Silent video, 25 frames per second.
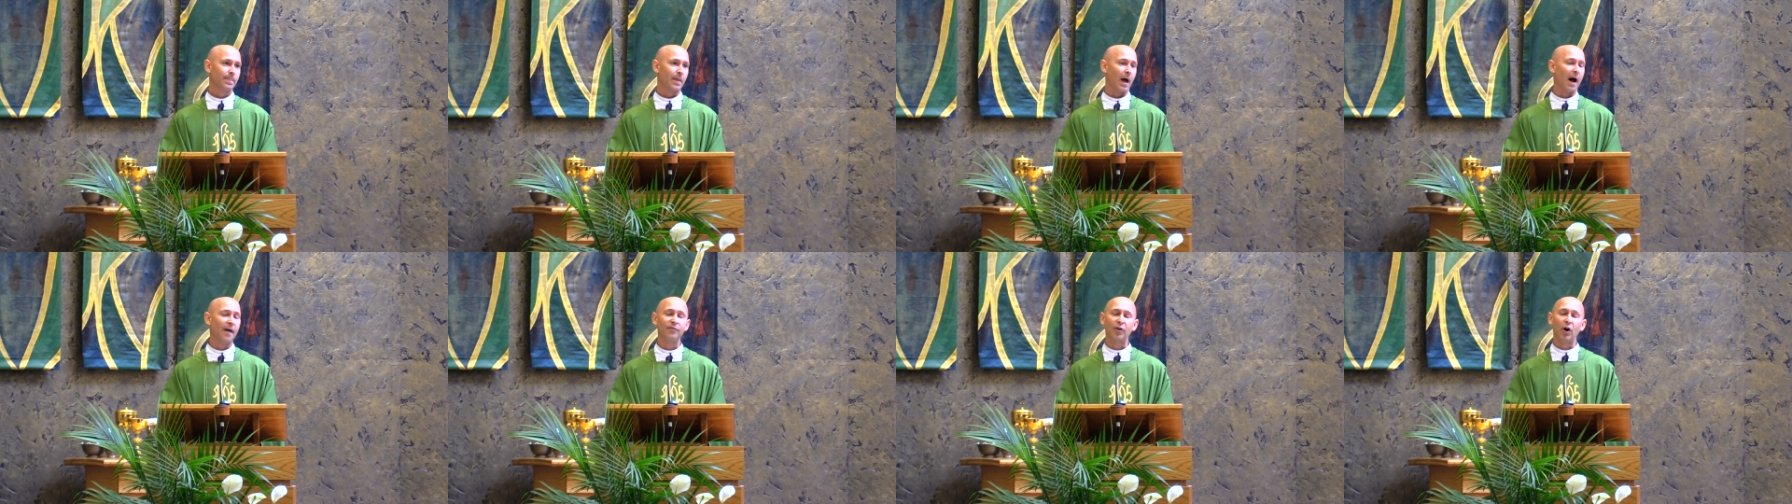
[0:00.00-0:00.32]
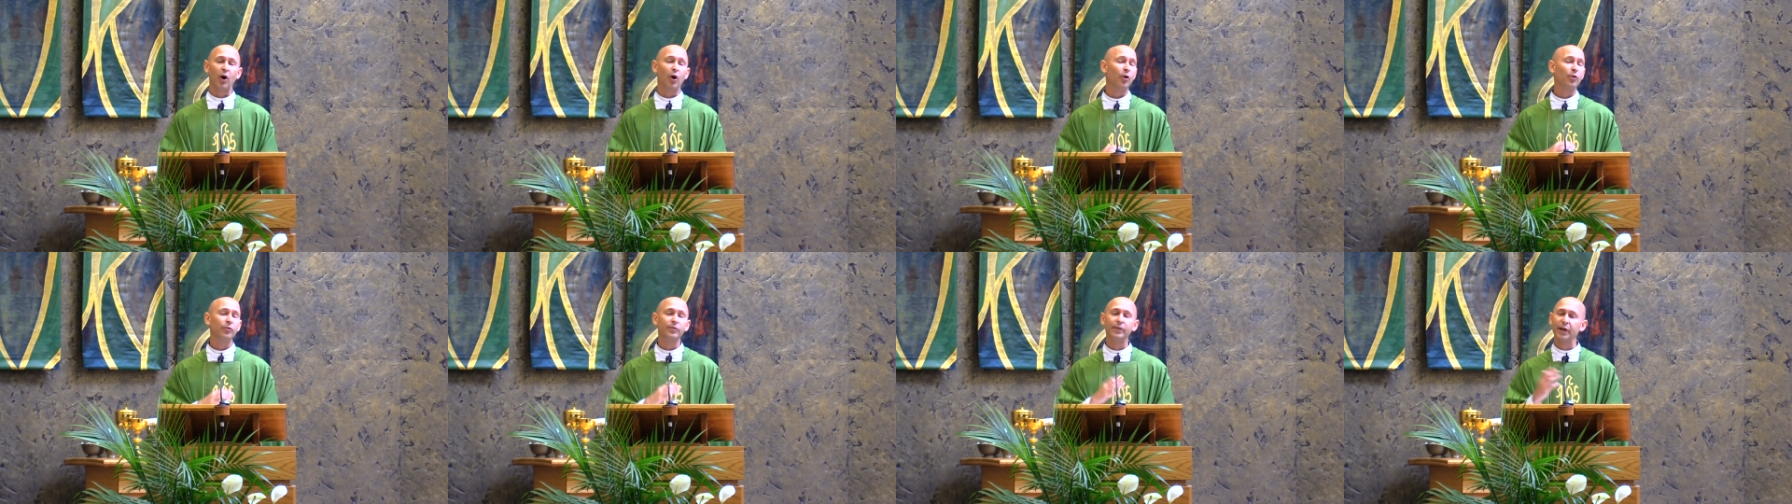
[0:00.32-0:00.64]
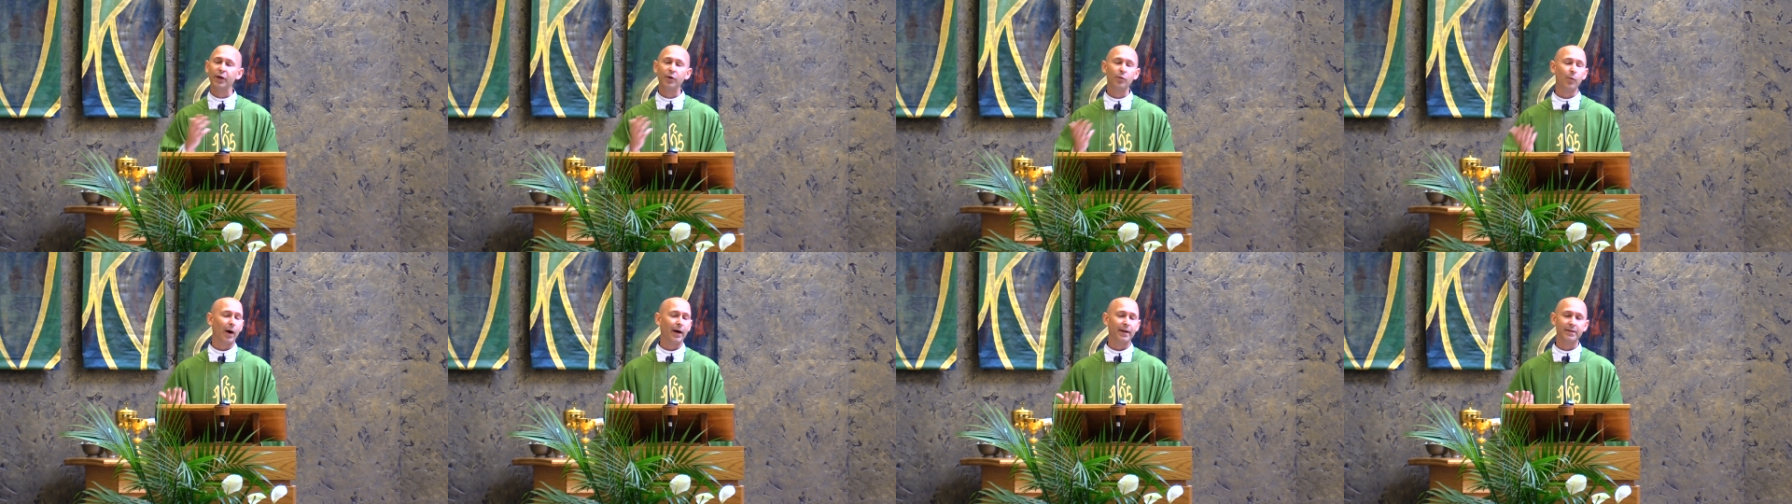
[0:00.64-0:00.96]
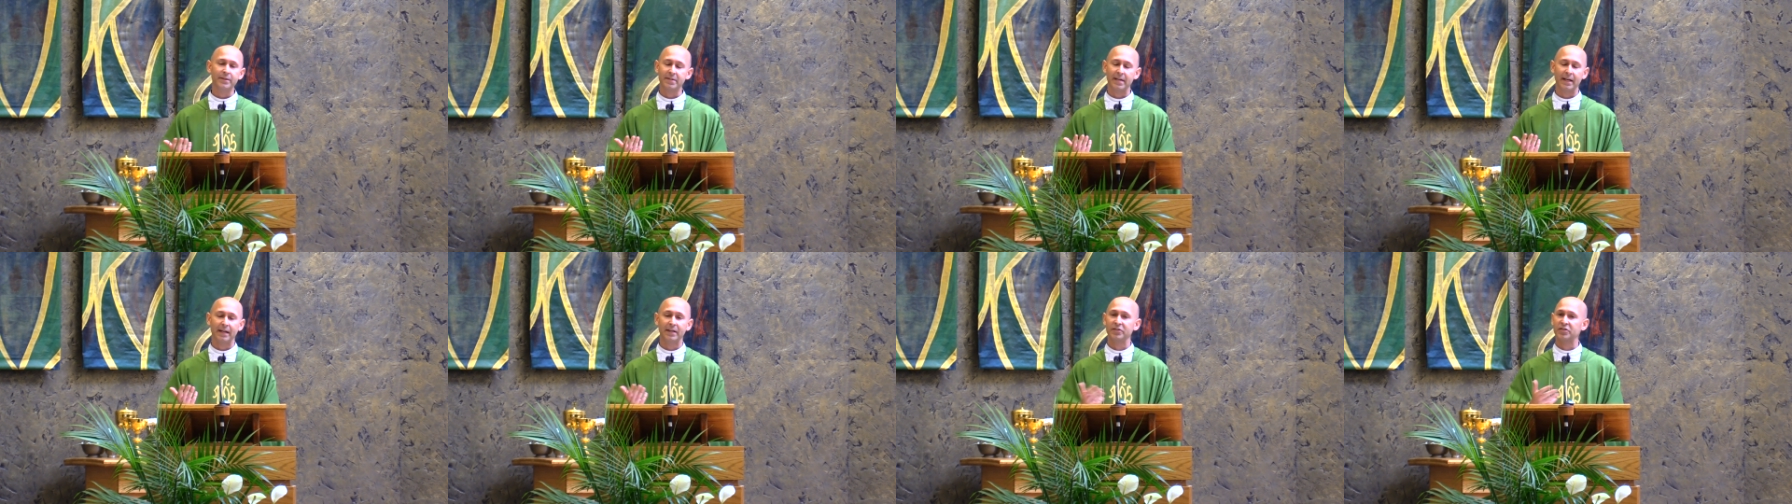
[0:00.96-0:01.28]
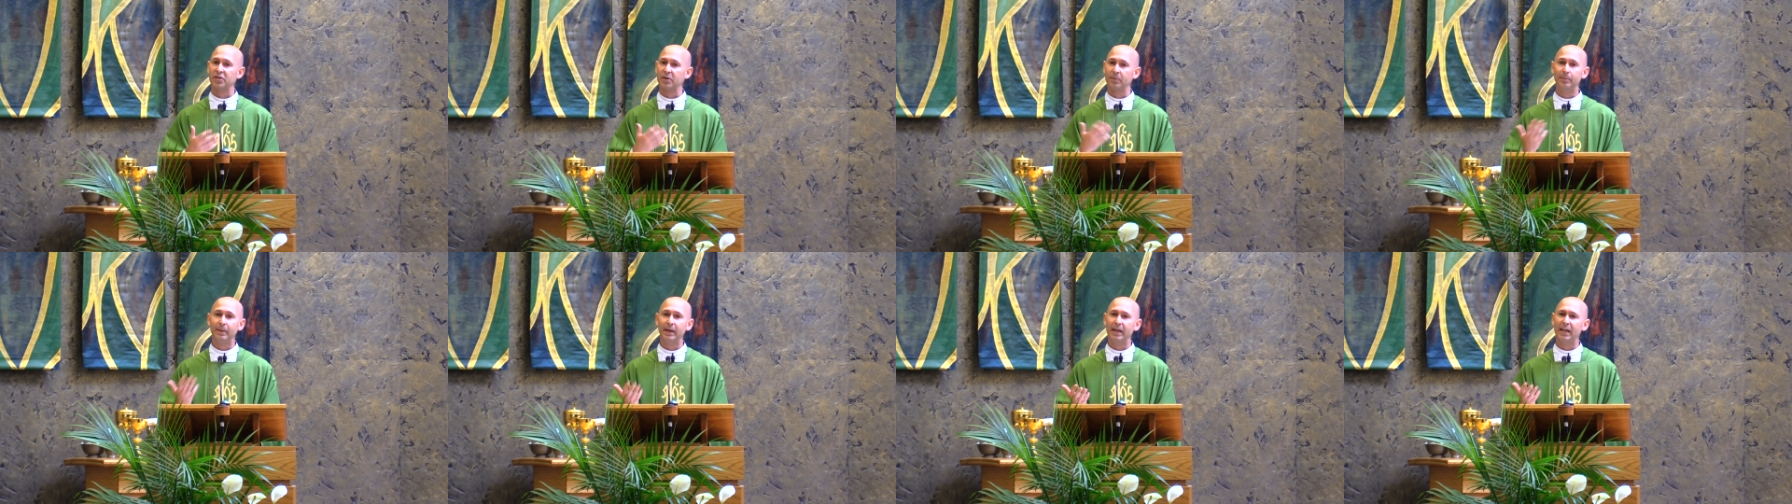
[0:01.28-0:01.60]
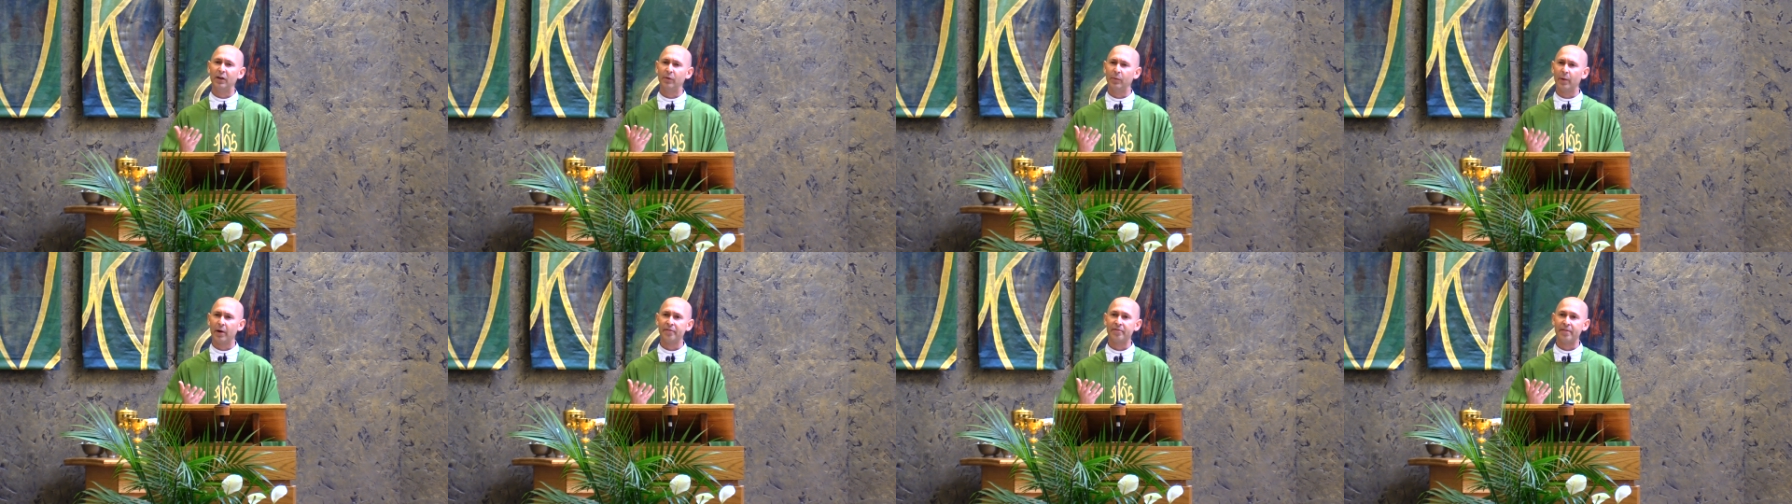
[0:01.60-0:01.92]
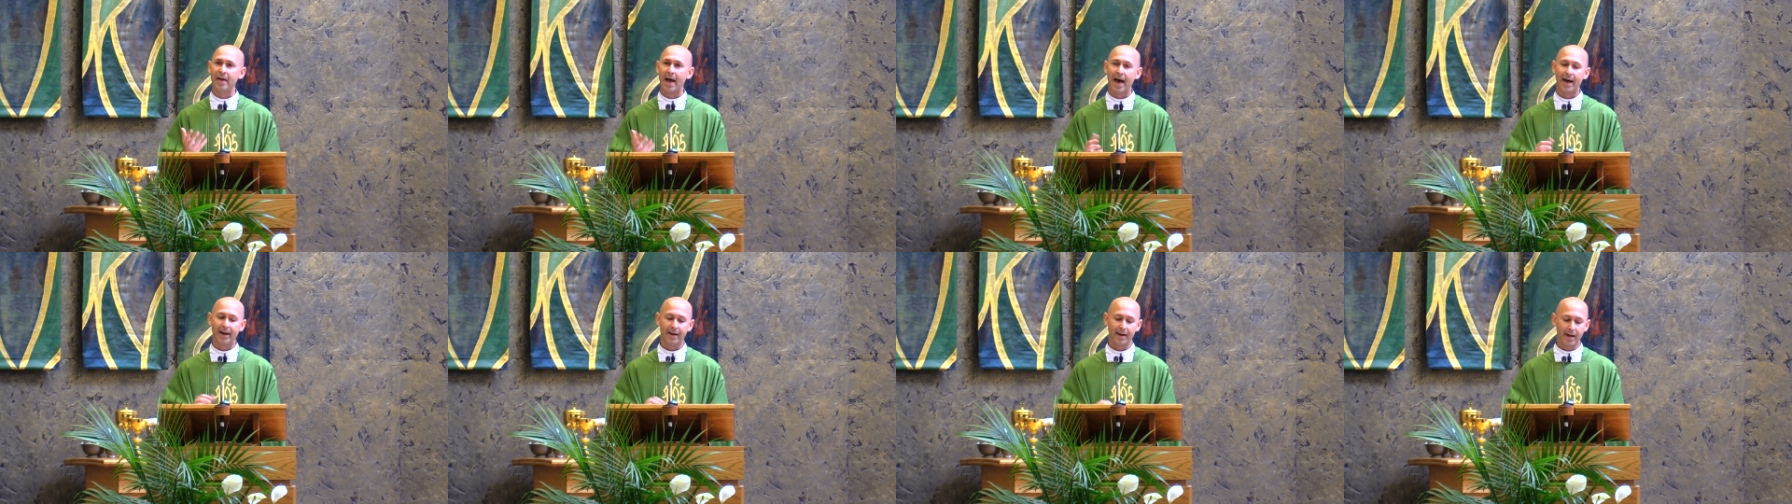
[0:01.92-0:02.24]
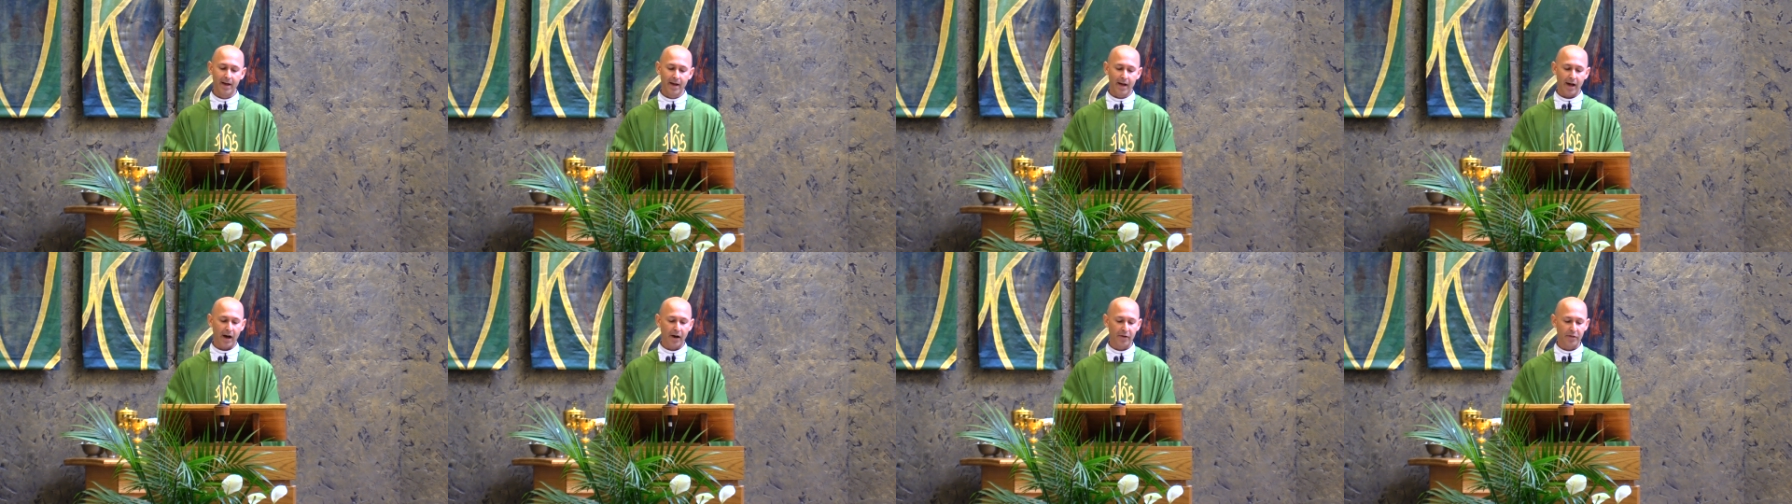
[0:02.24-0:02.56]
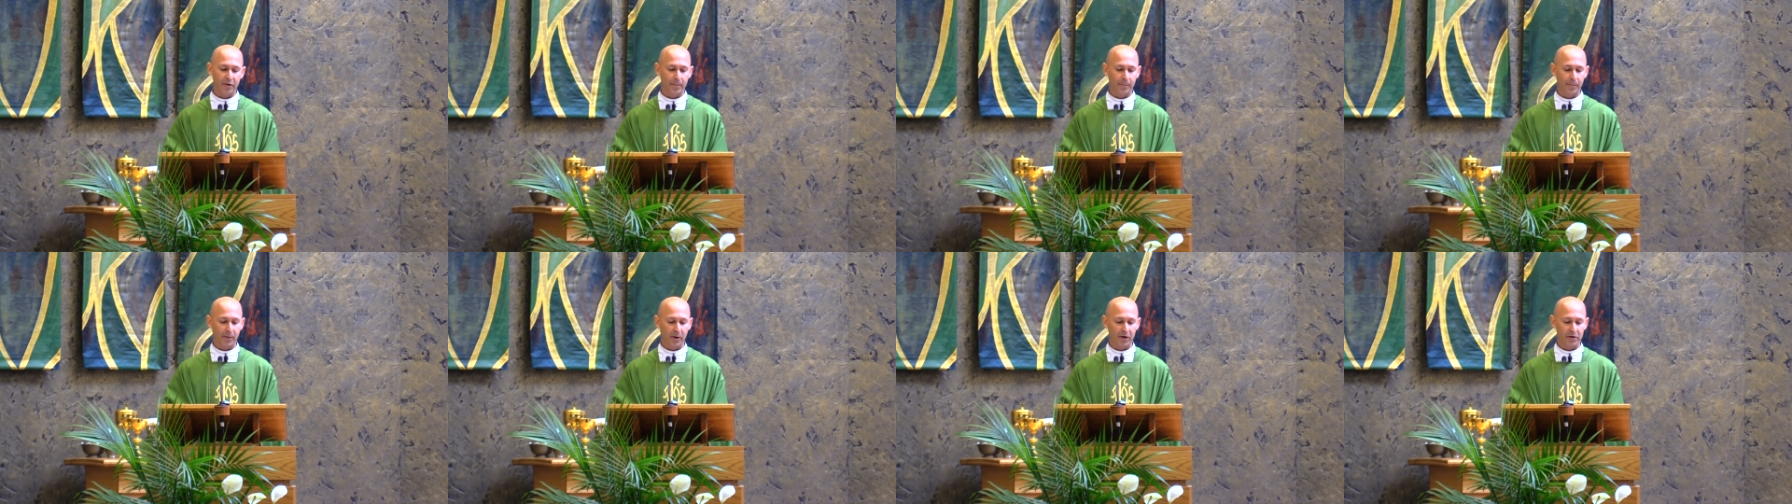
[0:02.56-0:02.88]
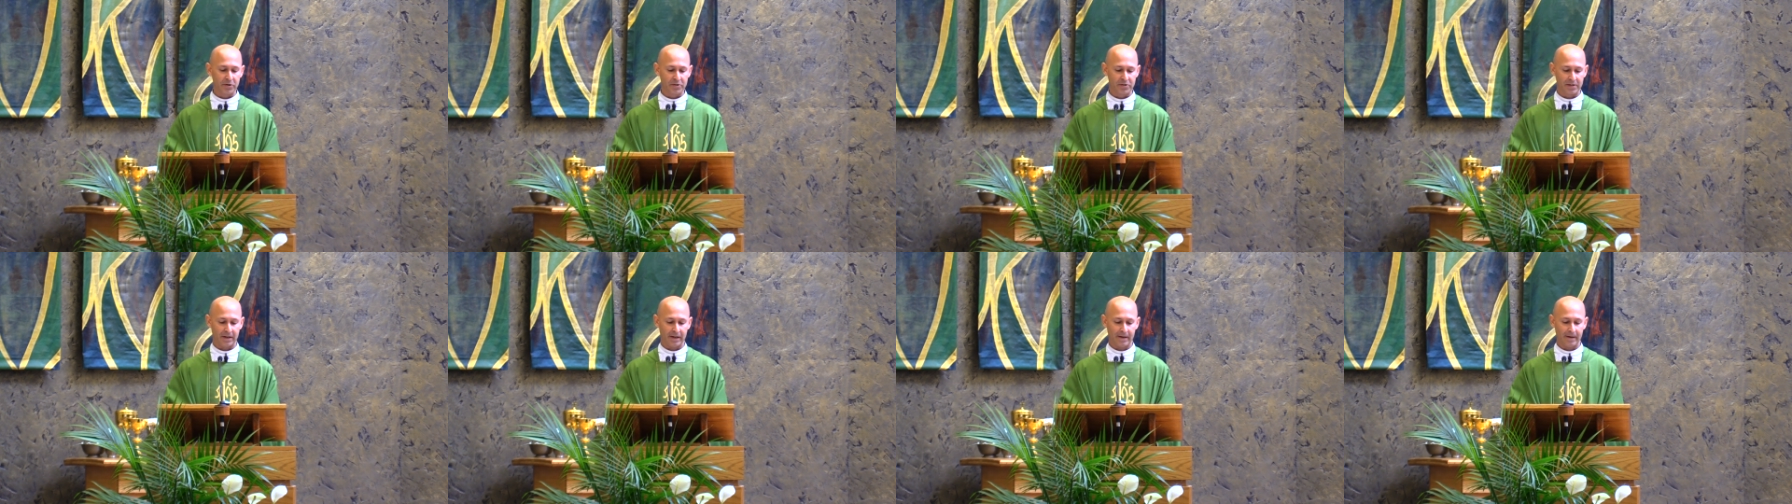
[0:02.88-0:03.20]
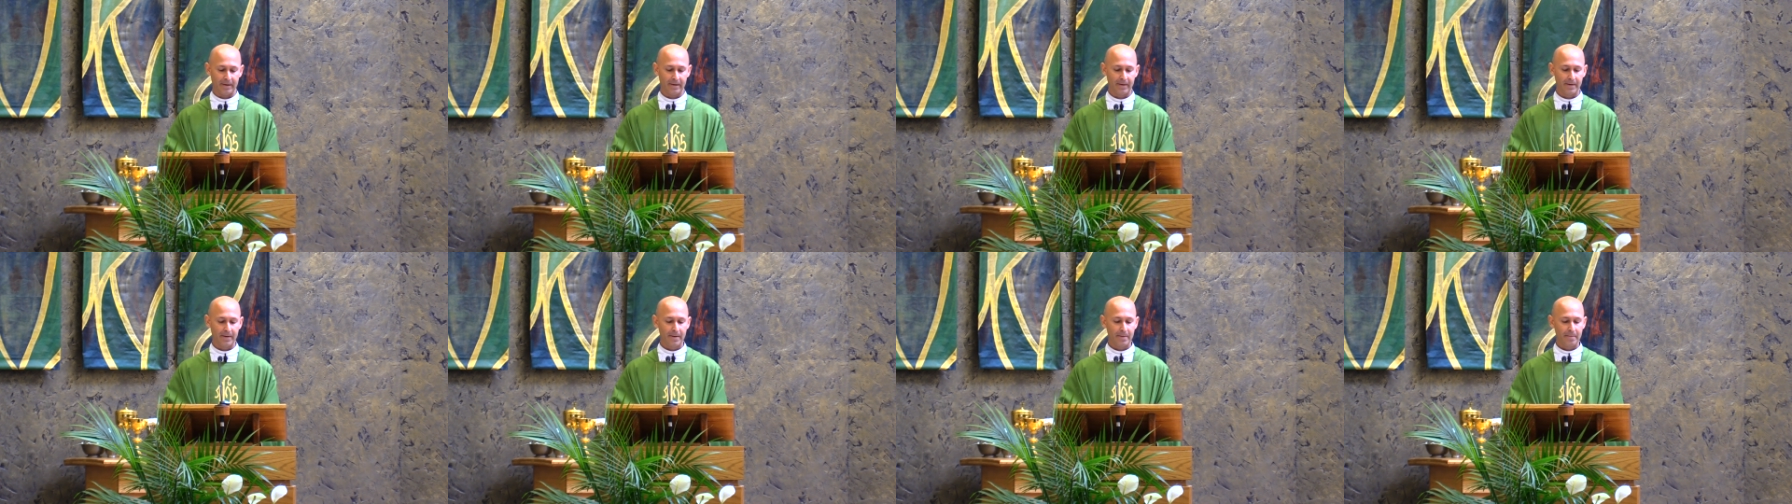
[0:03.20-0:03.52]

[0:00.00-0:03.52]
of only wanting to be with that other person,